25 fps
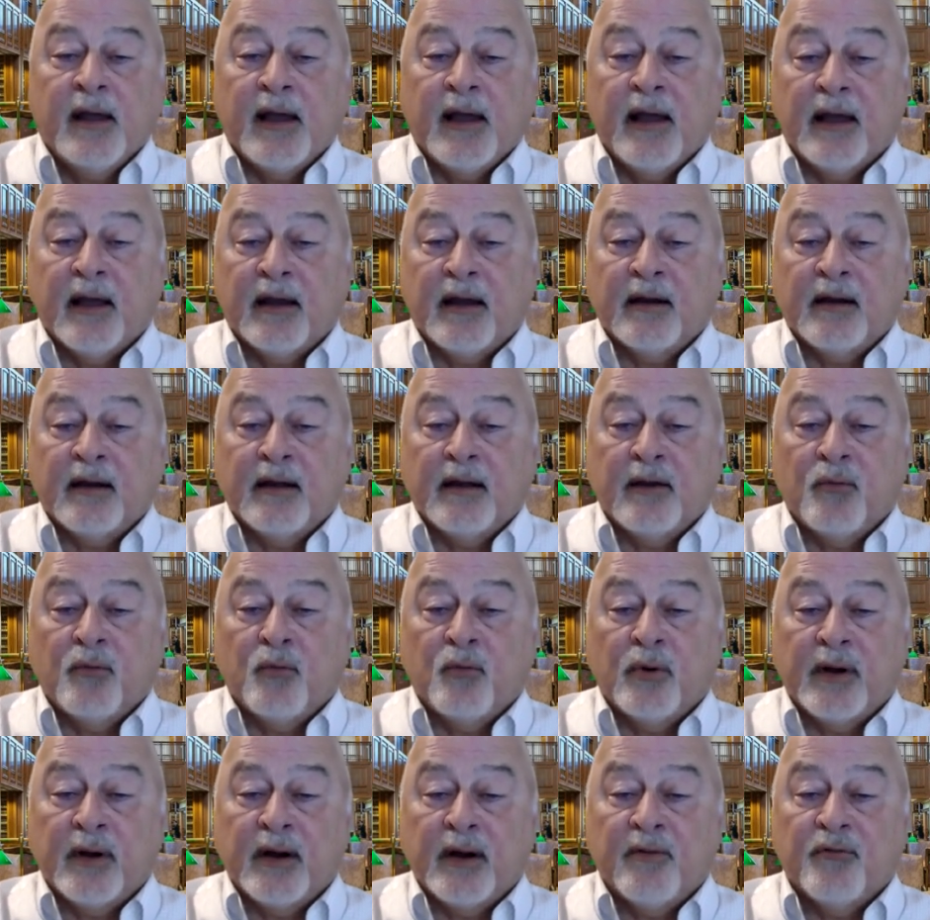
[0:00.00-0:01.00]
And
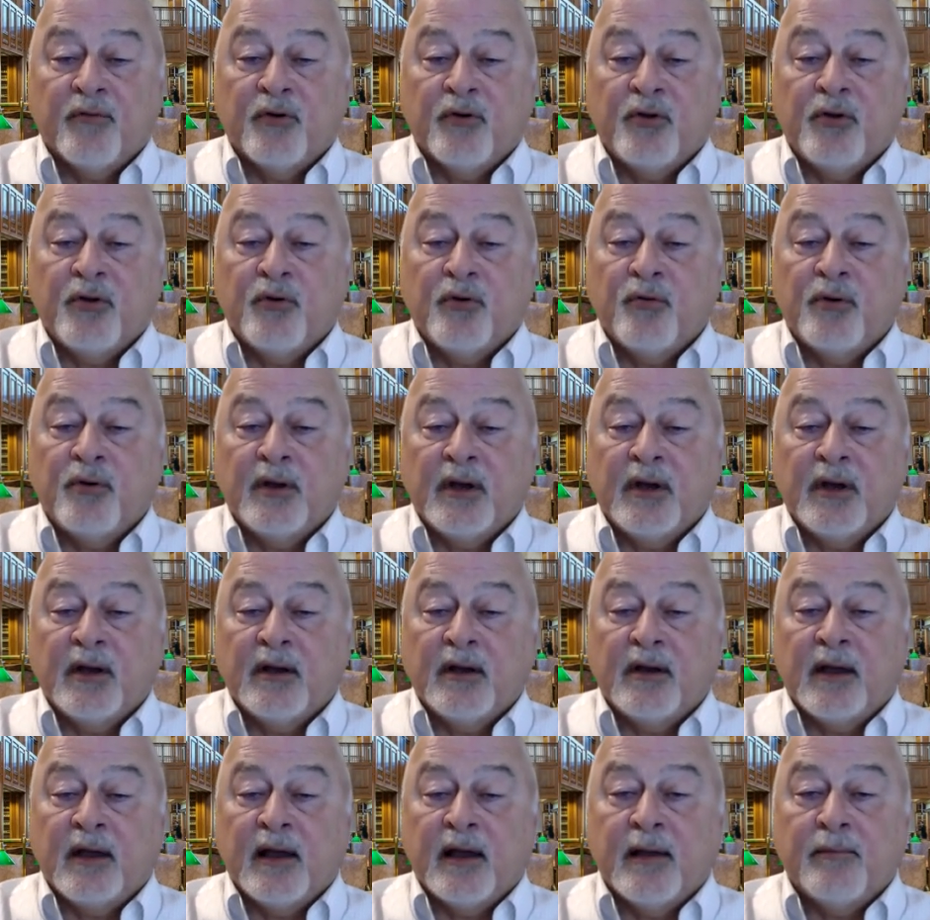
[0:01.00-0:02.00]
whenever you
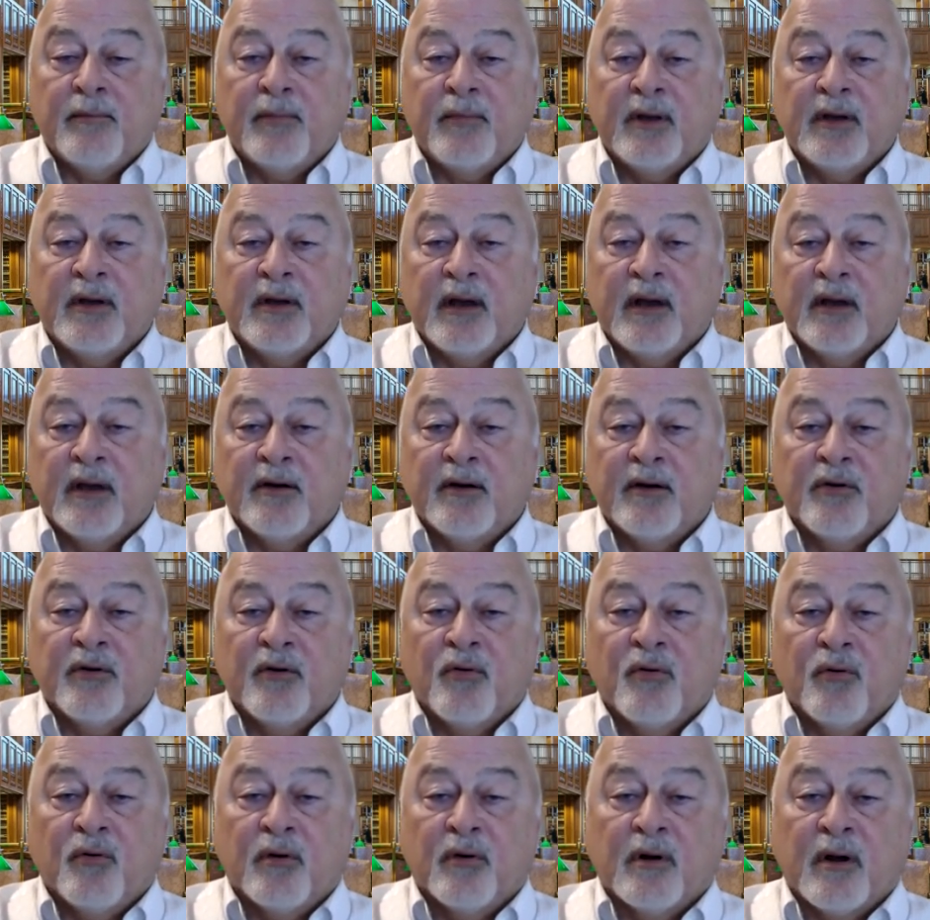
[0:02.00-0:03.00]
need a
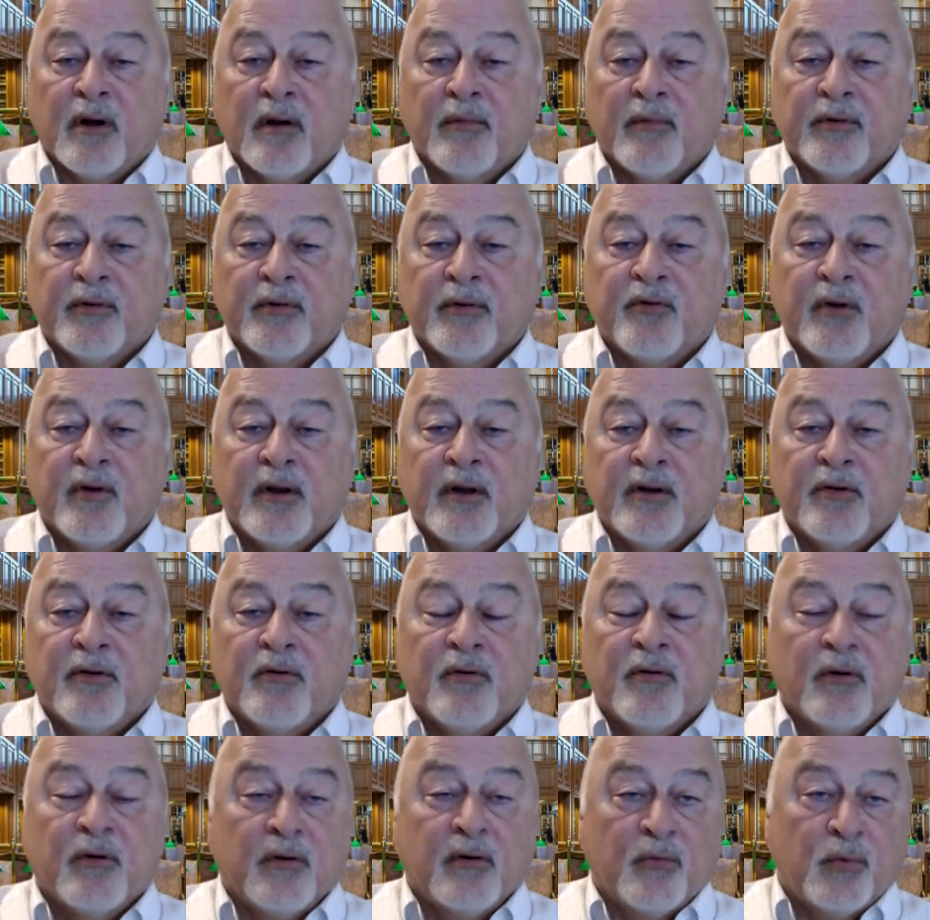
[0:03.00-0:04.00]
mediator or an arbitrator
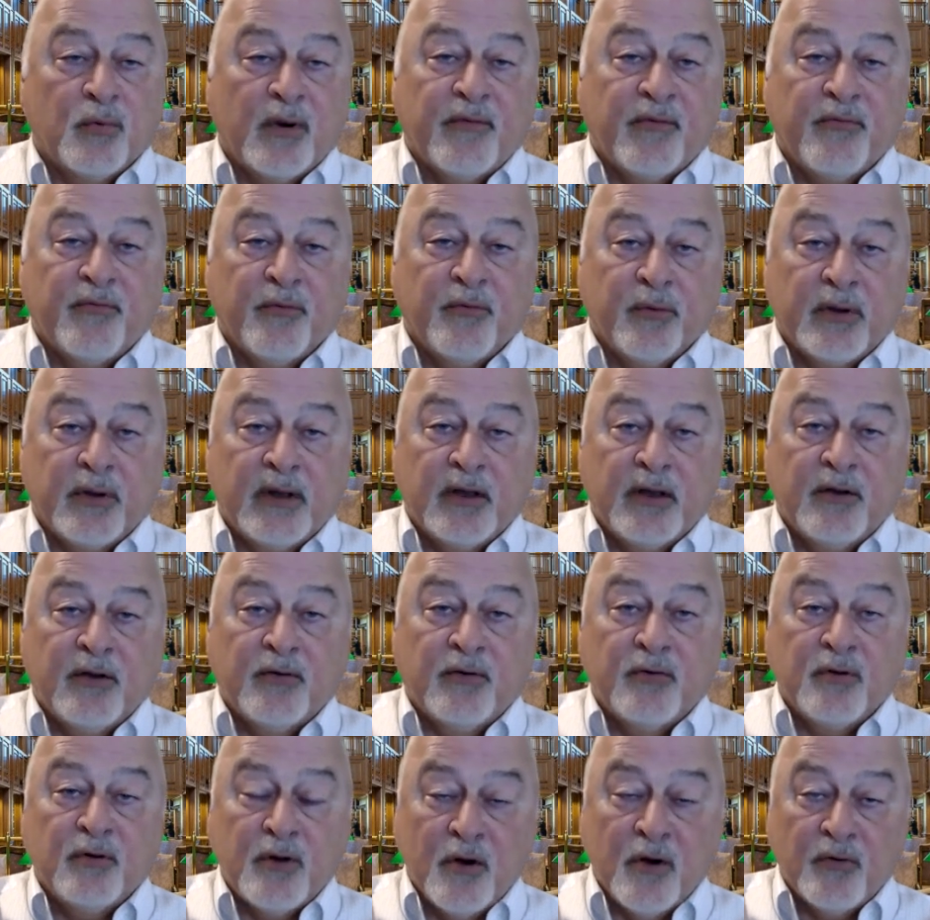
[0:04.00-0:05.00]
or a referee who
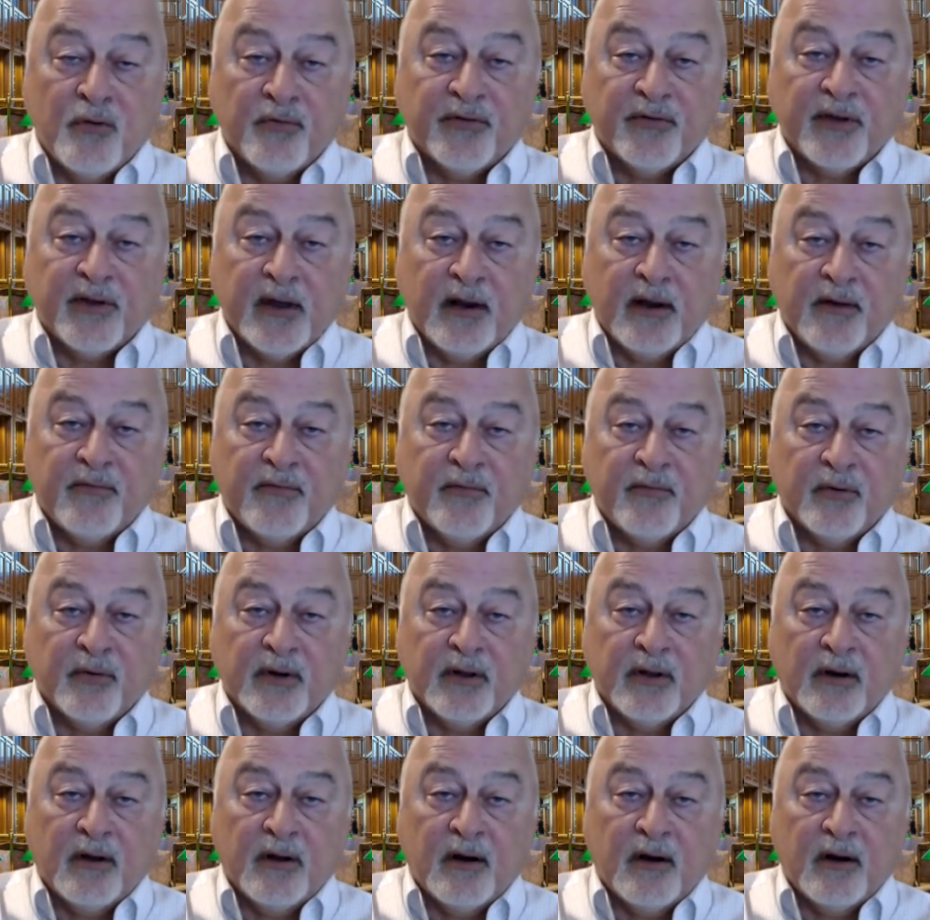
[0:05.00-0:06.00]
knows
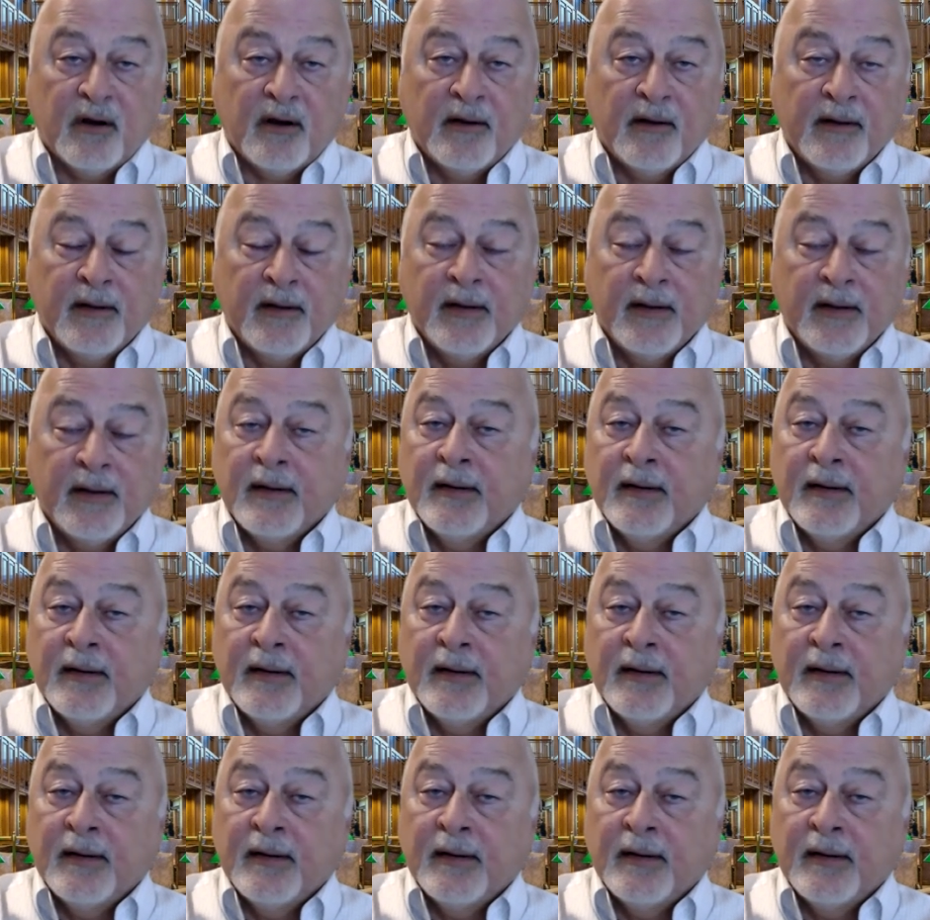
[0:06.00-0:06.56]
California law,